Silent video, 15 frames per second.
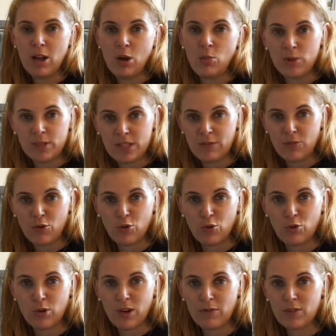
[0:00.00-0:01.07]
once they've
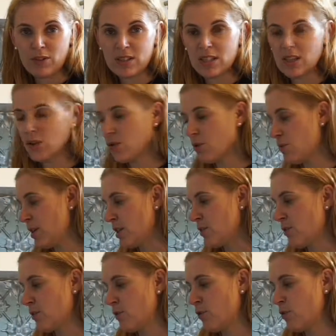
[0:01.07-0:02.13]
cooled after sitting on the bench
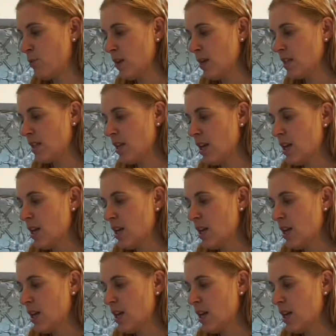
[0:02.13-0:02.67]
for a few minutes.